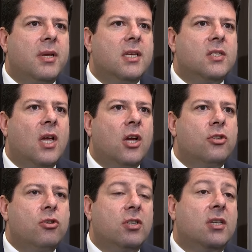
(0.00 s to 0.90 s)
is
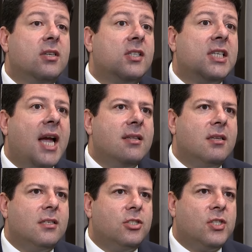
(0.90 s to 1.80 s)
not
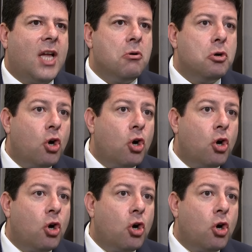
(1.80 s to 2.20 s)
understanding just how